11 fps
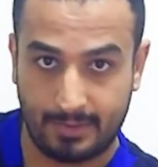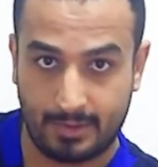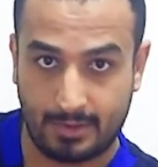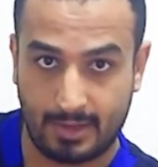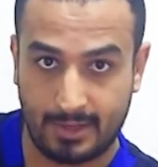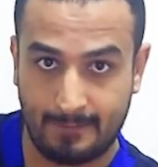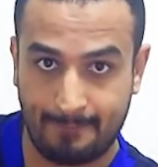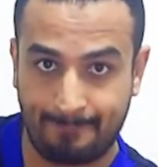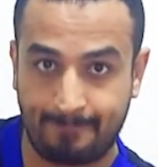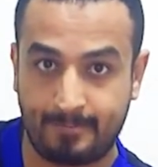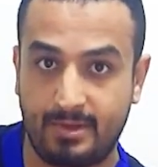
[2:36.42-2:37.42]
Okay,
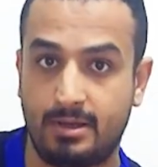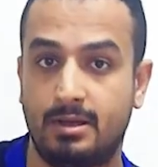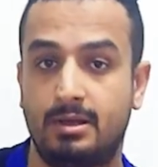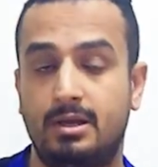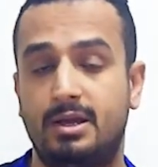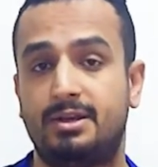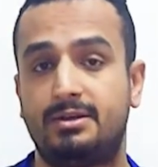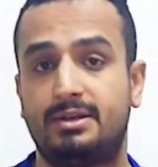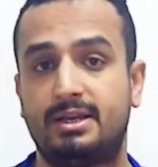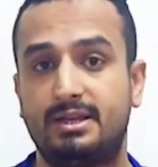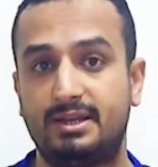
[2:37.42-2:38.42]

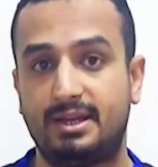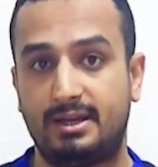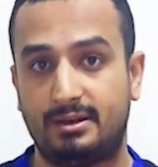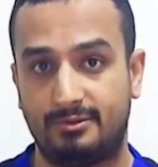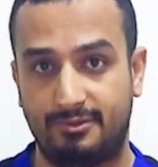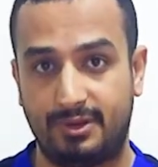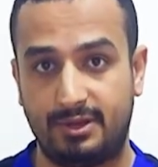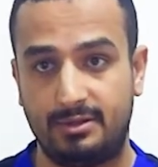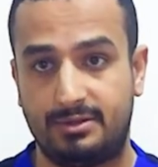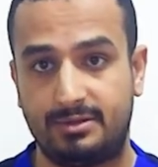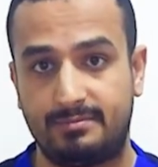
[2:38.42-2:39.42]
in clinical
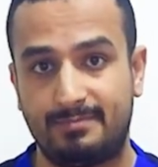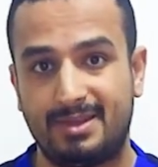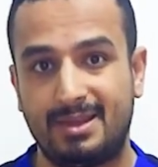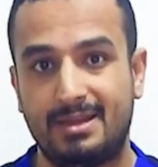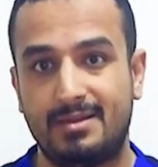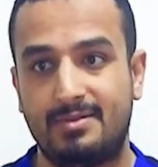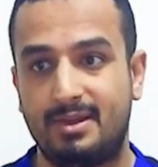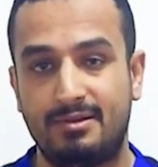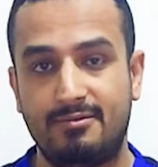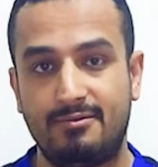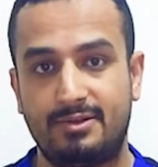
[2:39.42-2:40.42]
field, the
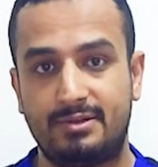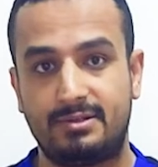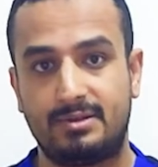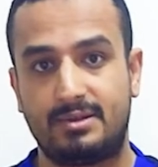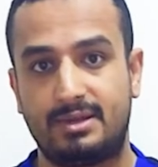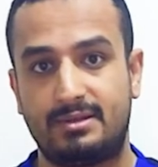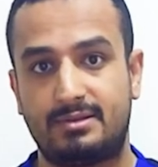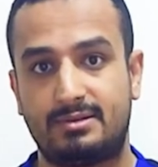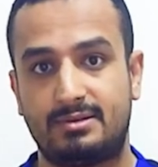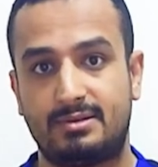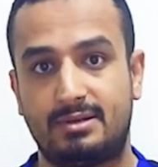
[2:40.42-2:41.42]
infant that
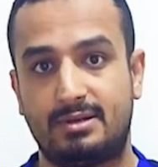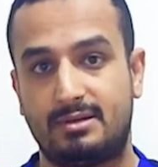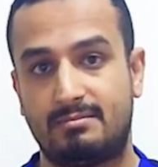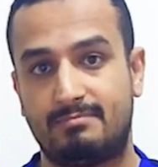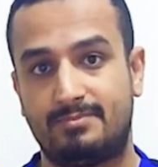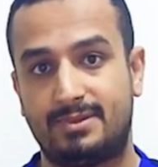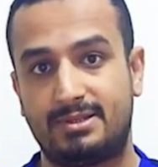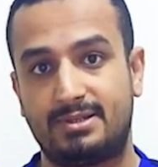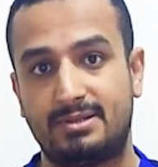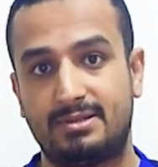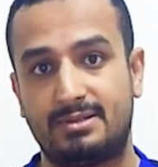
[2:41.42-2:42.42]

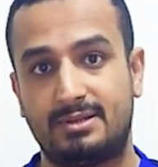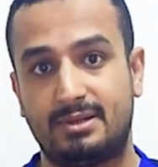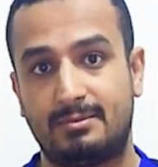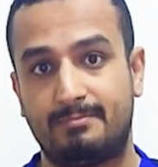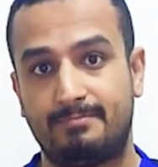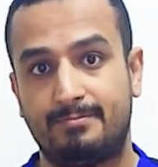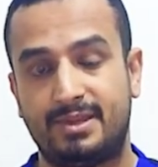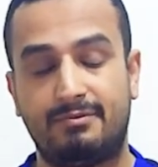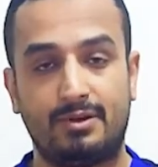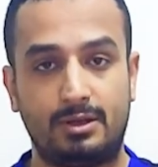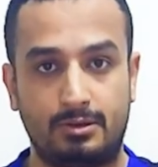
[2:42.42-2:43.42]
doesn't
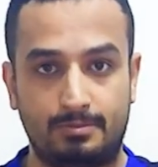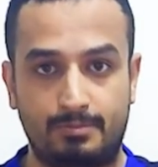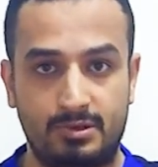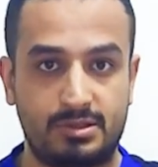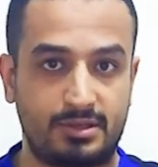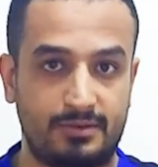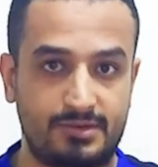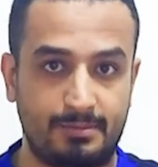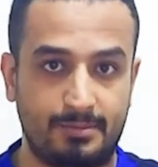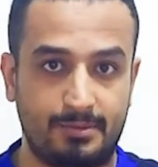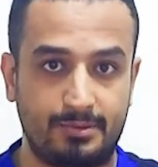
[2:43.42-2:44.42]
develop positive
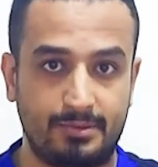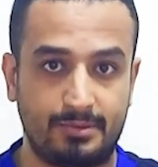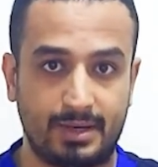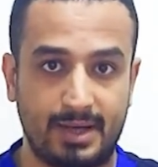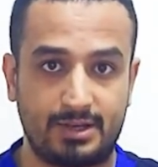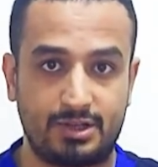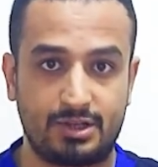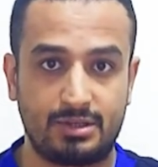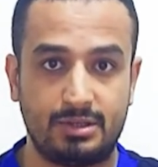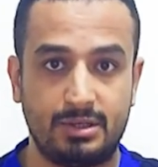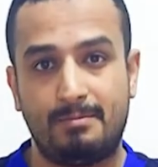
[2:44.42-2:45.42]
supporting
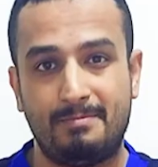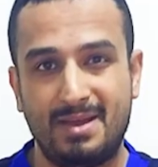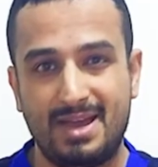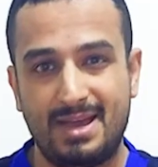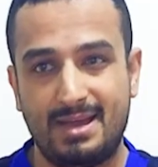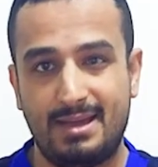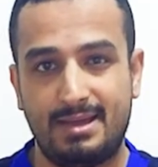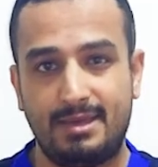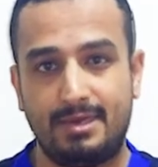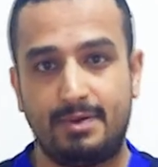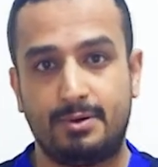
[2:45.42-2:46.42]
reaction may
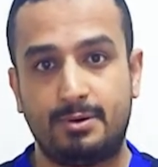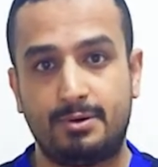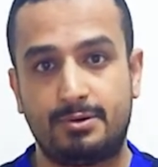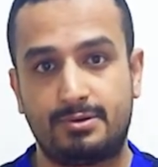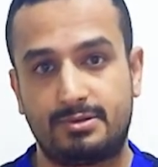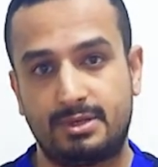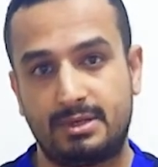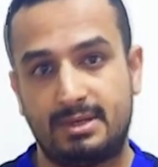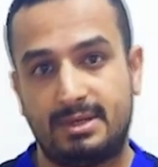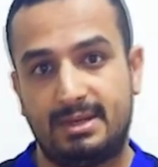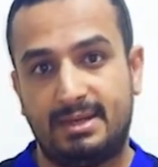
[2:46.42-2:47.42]
impose
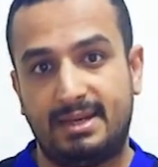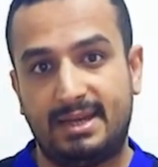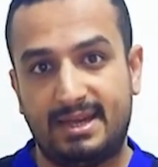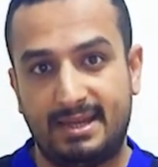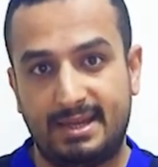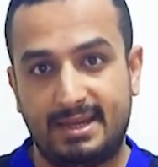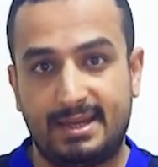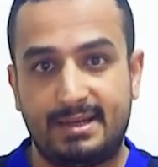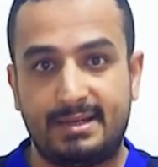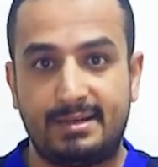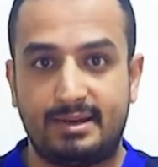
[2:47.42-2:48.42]
delay
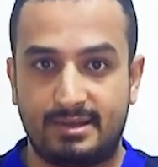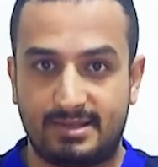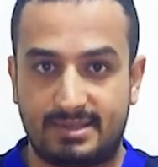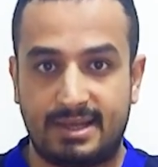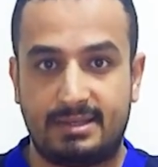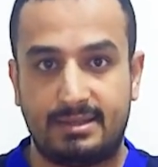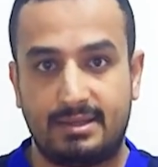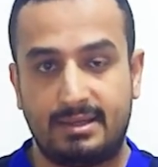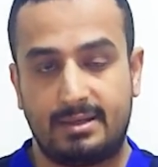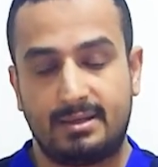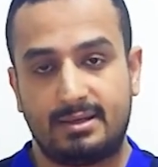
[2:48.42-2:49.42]
in
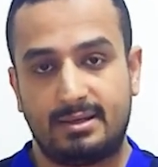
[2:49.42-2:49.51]
standing